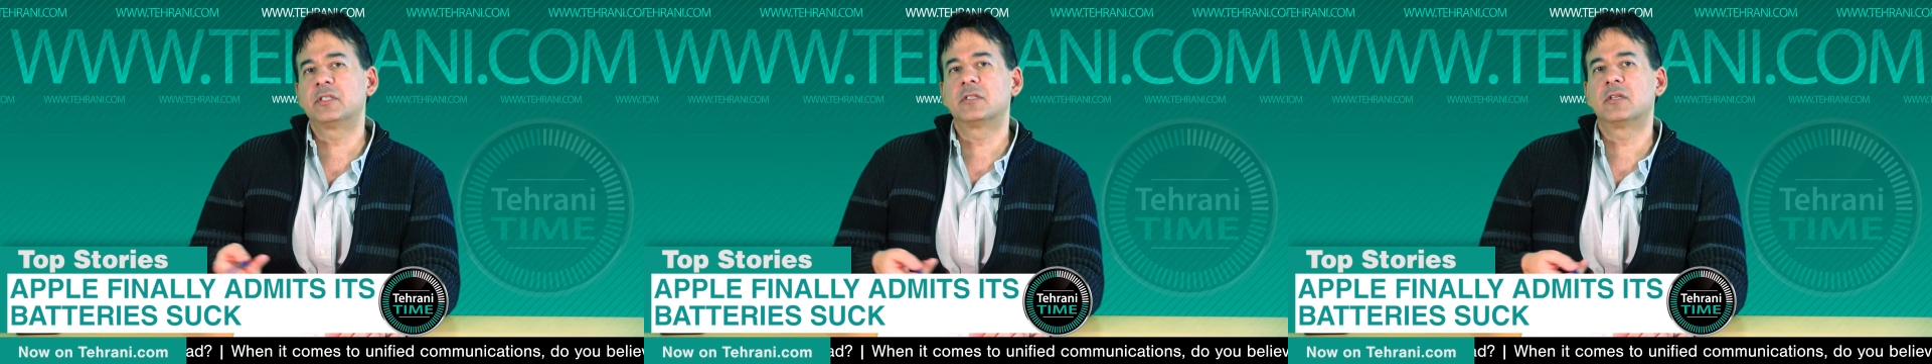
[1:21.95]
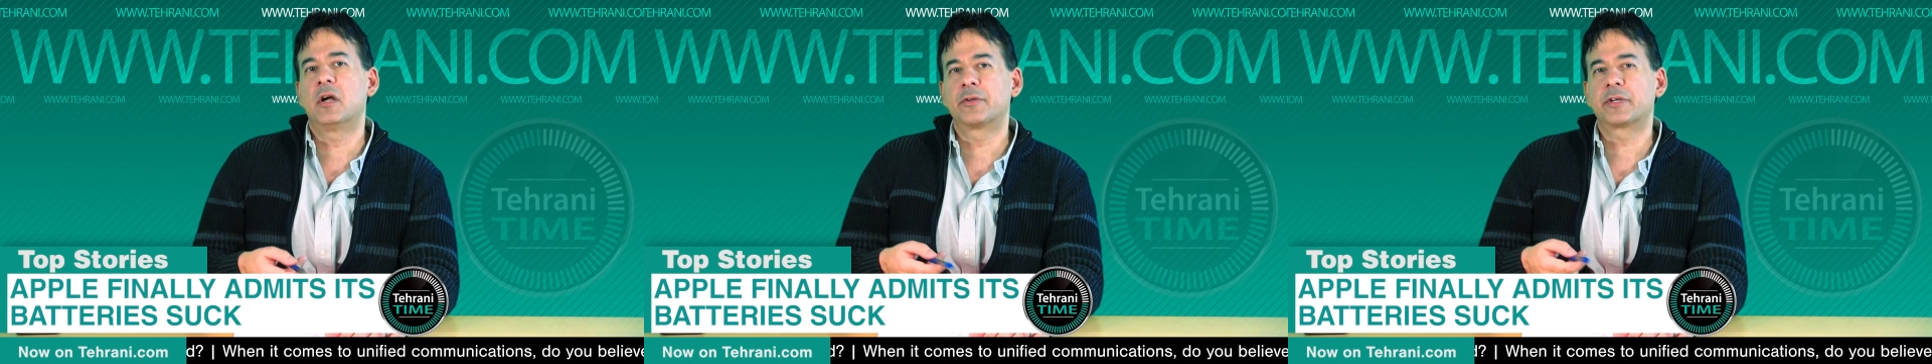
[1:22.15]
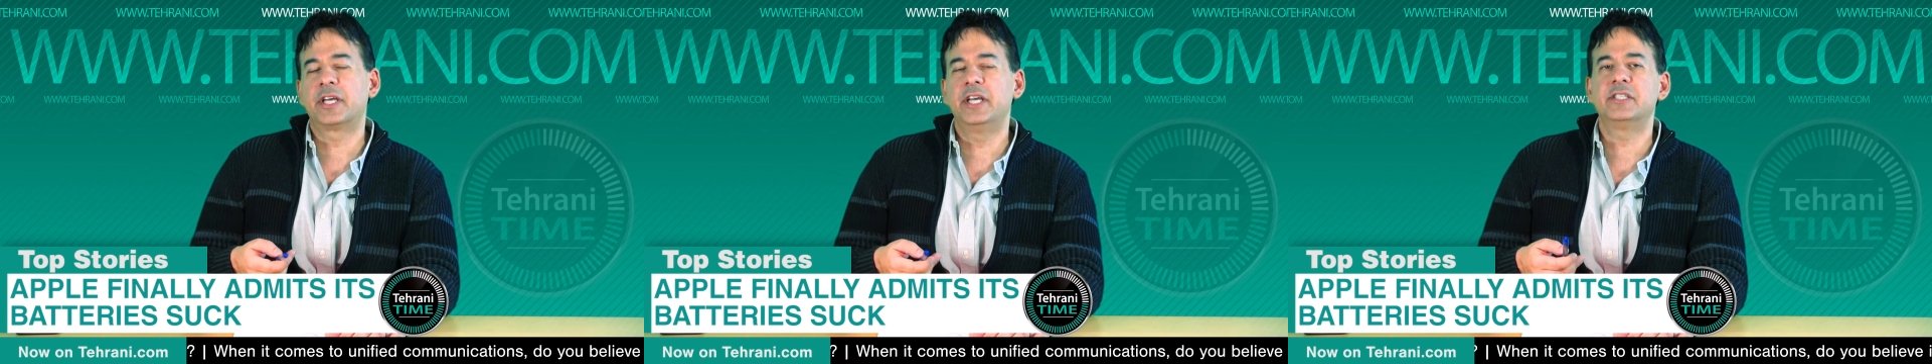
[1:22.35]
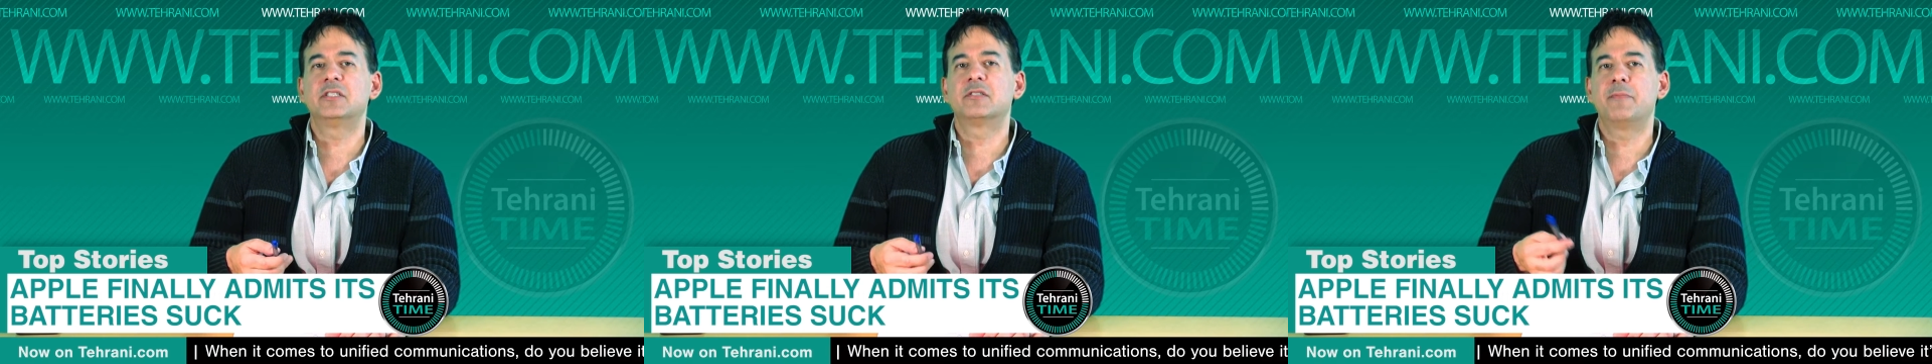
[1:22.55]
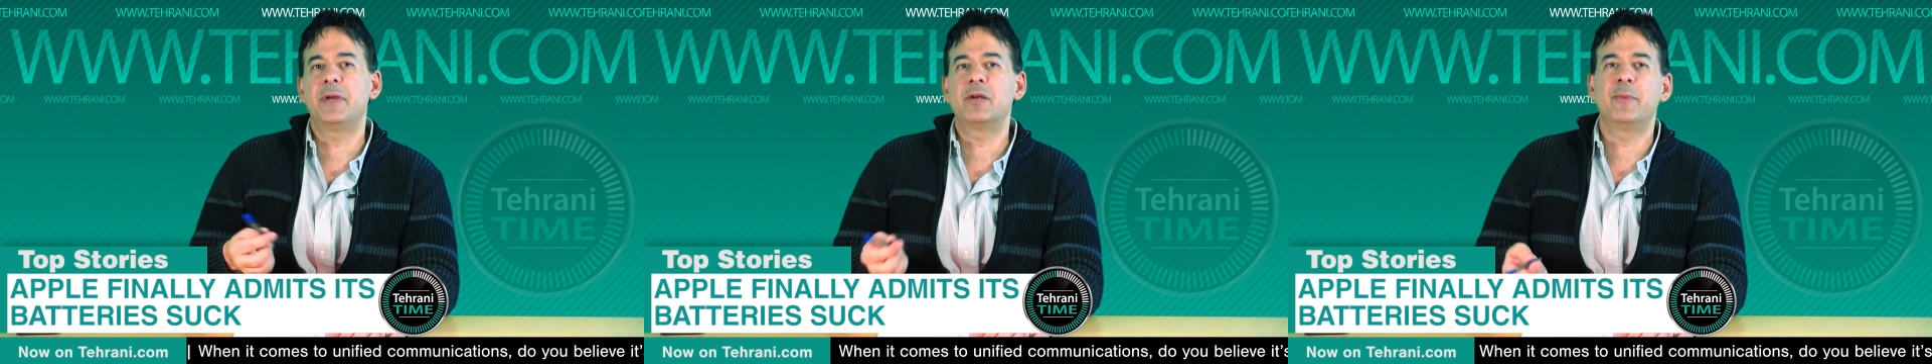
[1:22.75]
that other
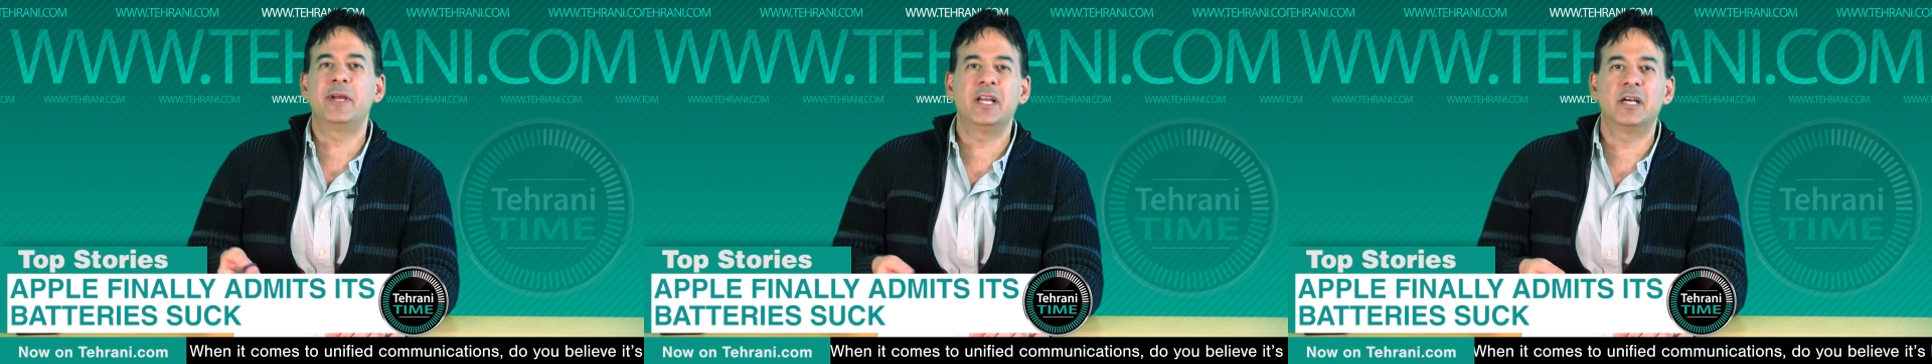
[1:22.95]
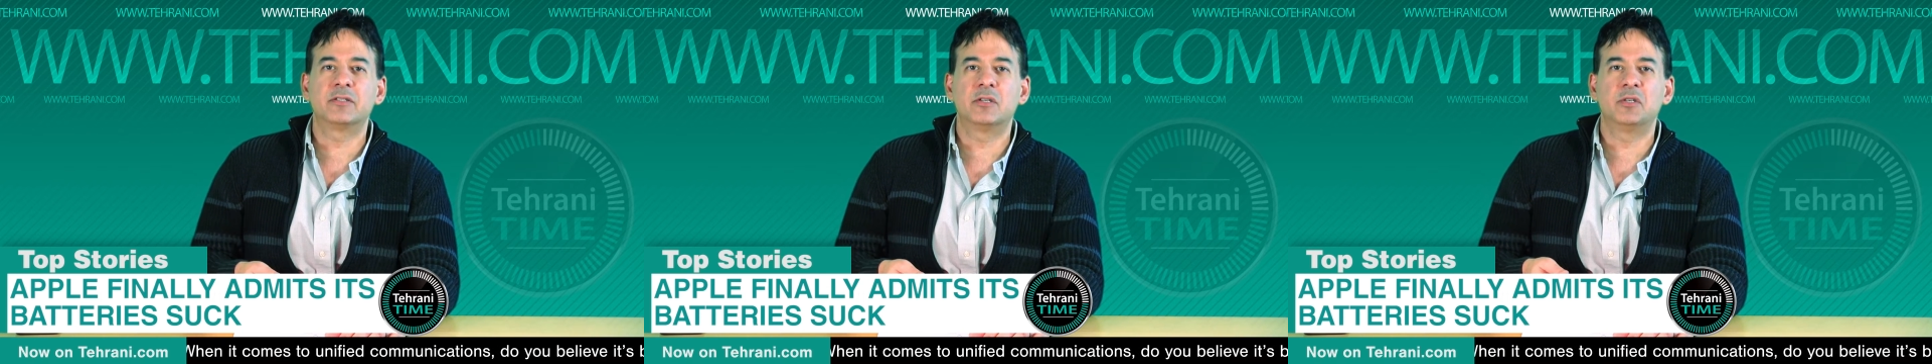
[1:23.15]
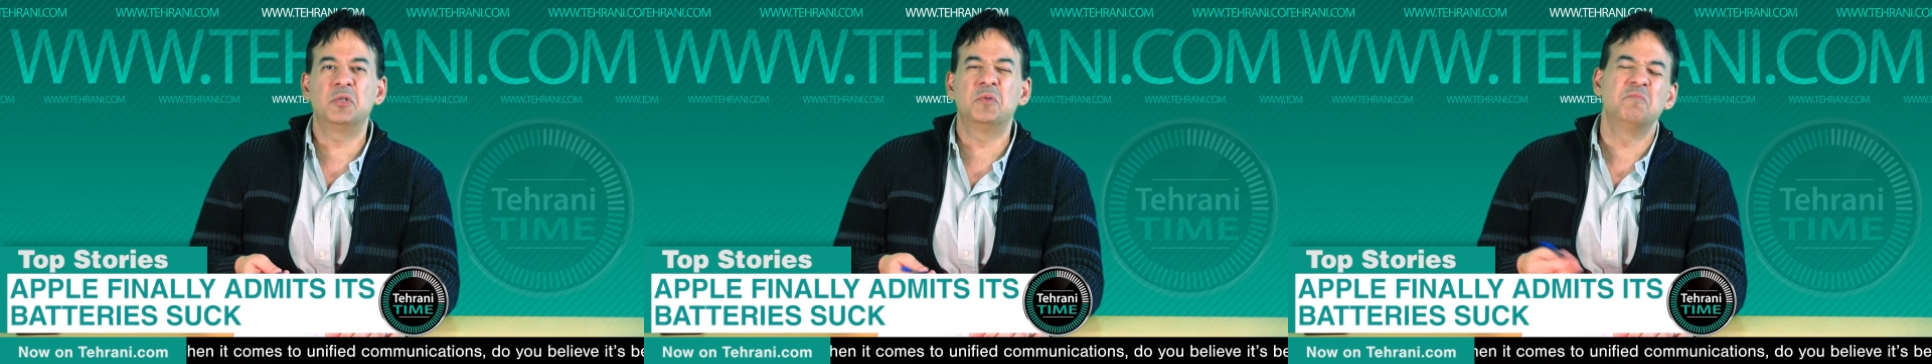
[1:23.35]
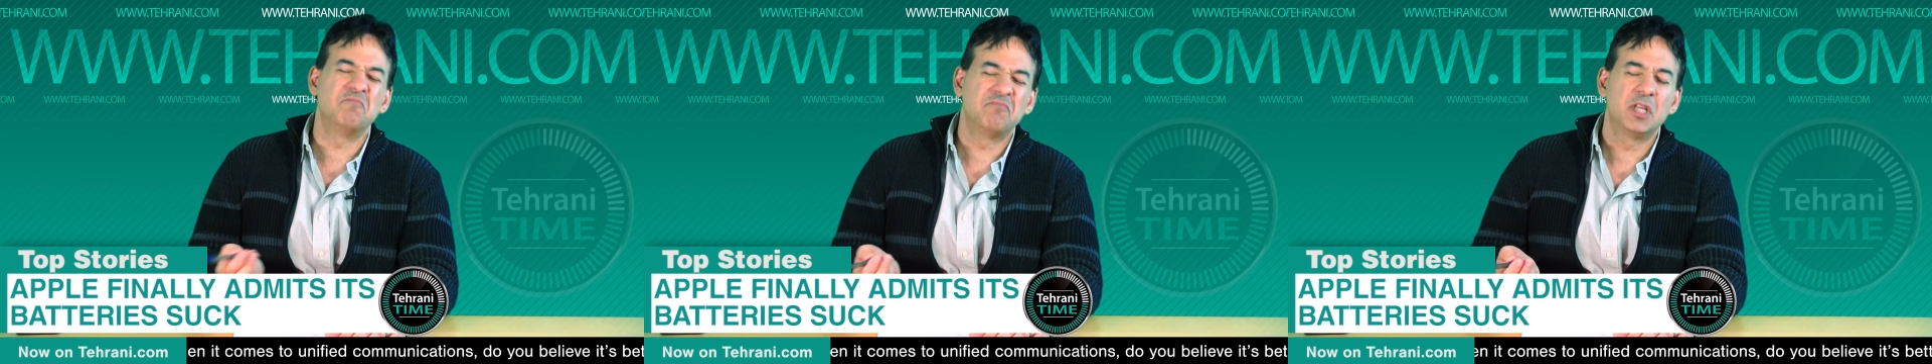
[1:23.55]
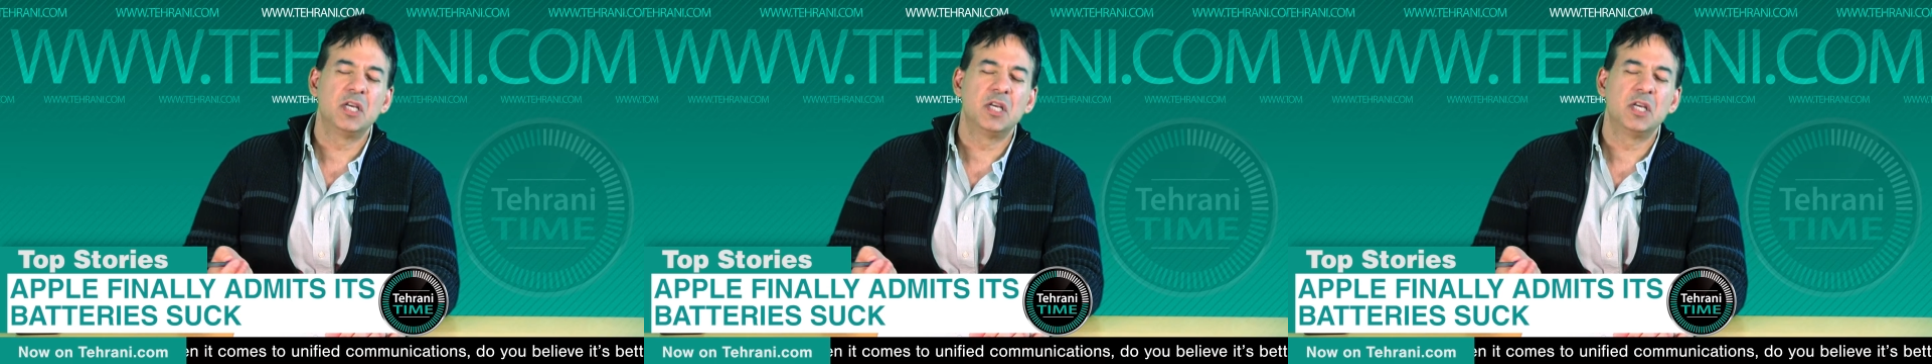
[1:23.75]
cases may or may not do.